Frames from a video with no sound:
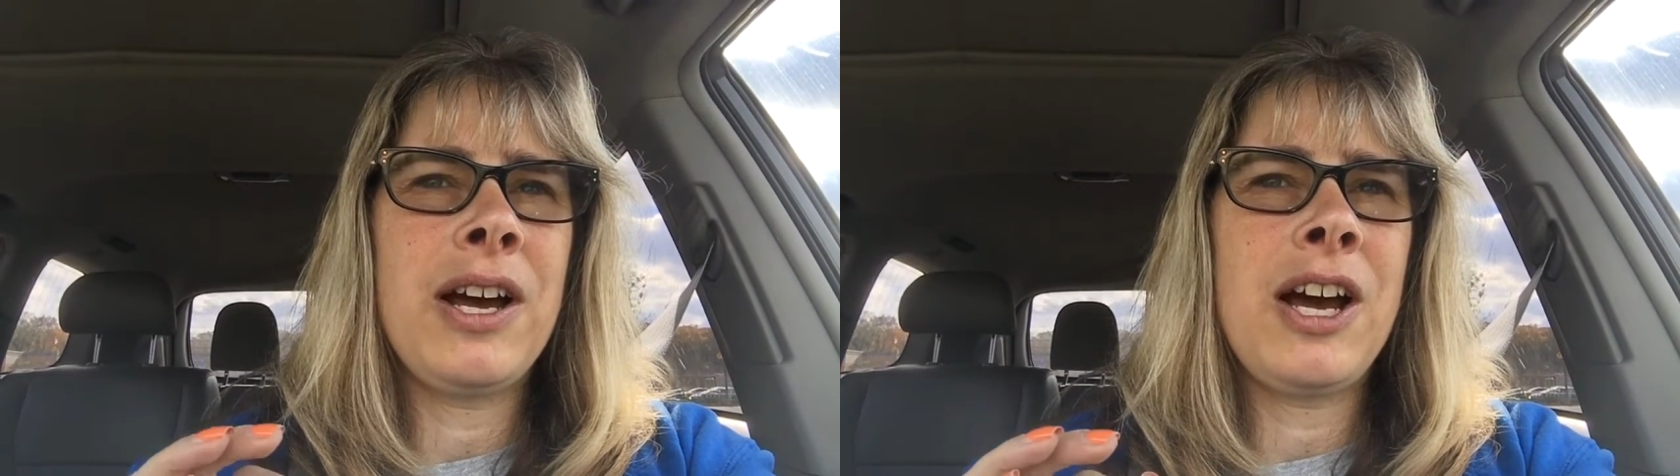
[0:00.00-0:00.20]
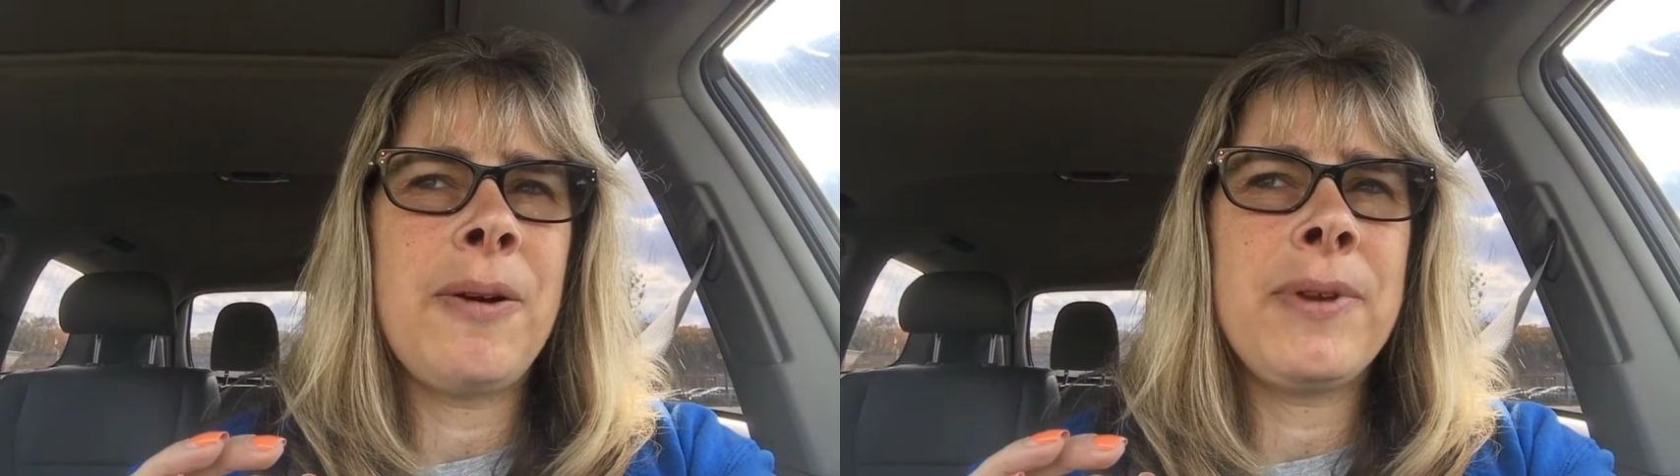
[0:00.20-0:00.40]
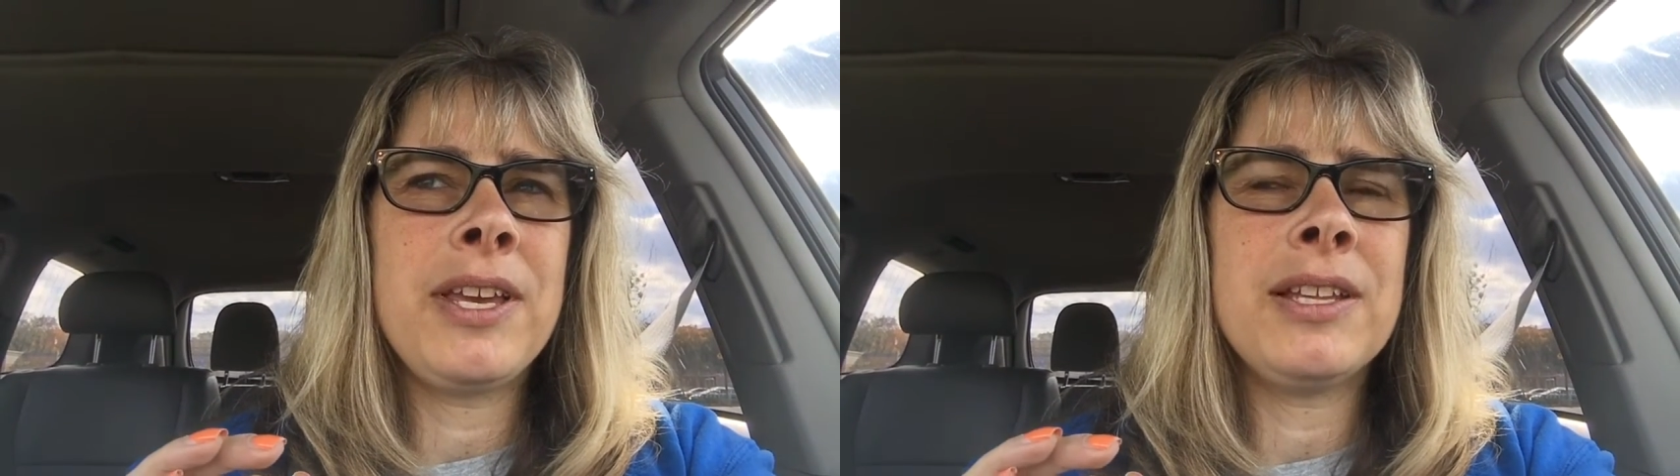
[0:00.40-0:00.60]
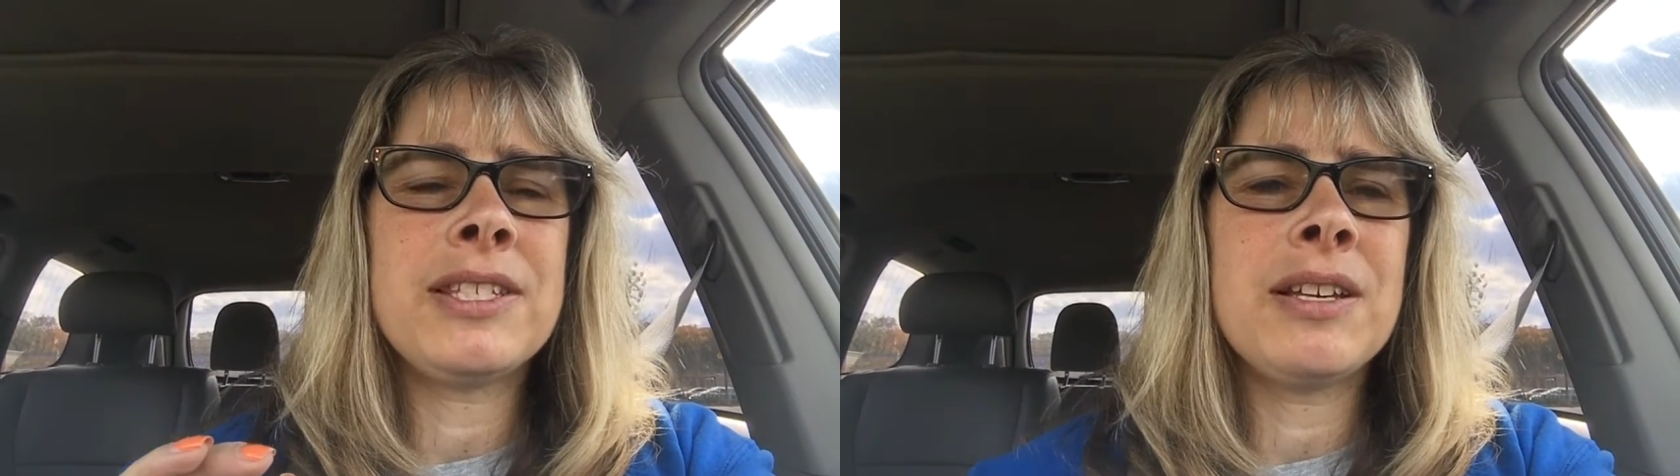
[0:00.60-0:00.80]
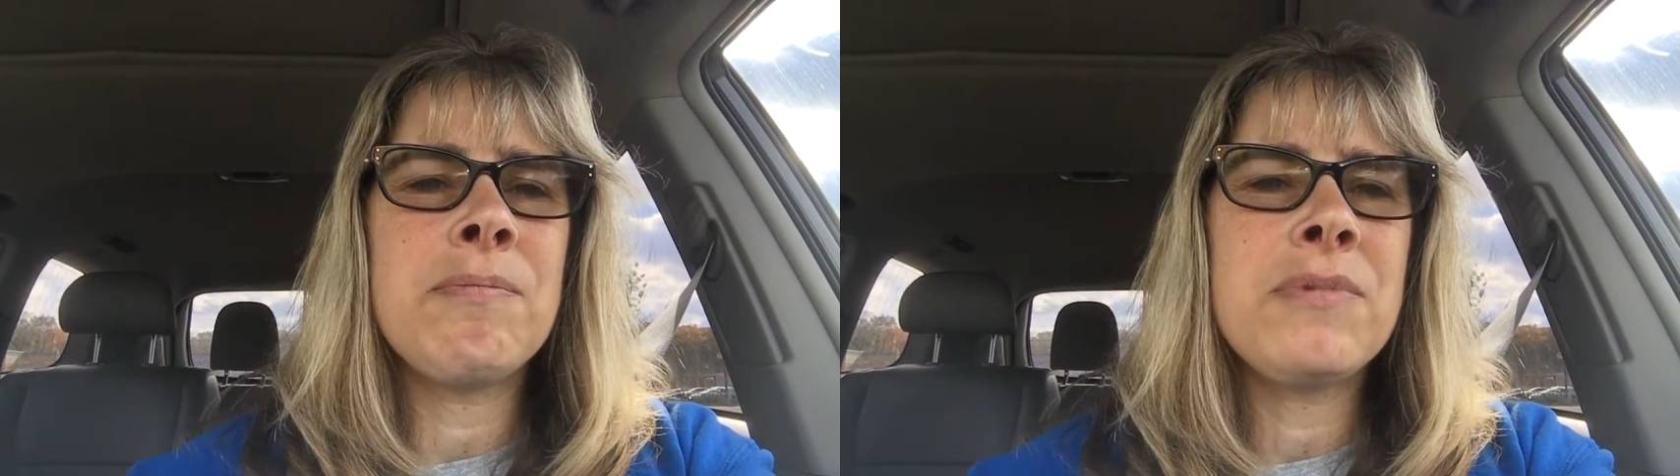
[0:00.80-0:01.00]
eat
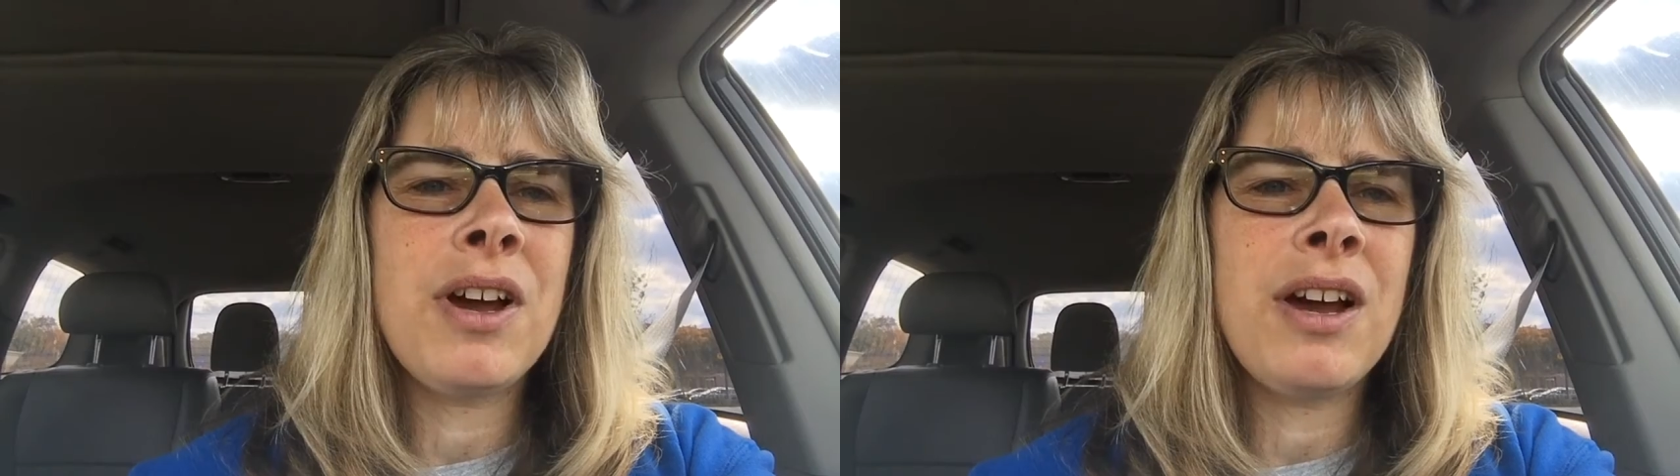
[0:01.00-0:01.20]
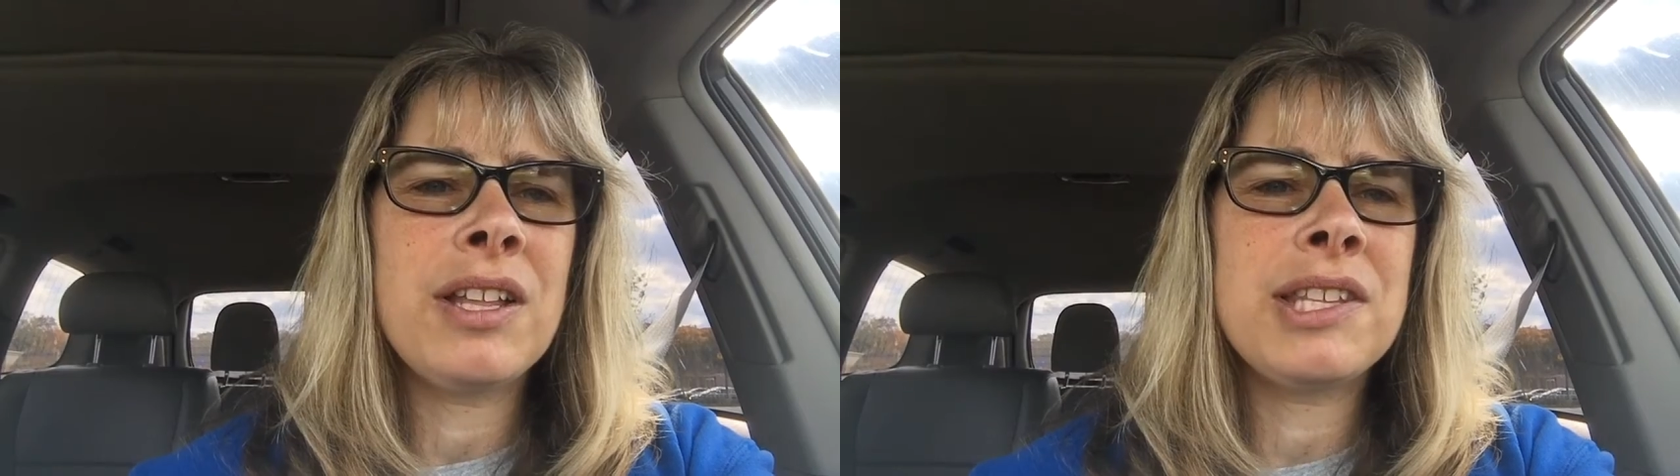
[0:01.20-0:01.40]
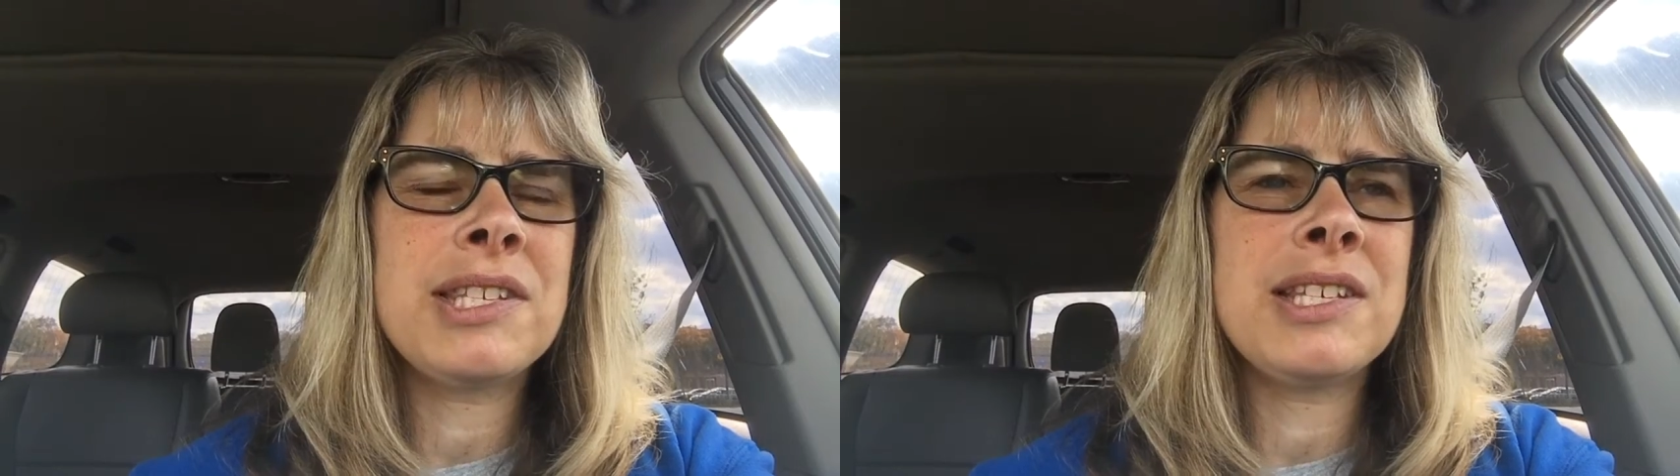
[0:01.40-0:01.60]
some nuts,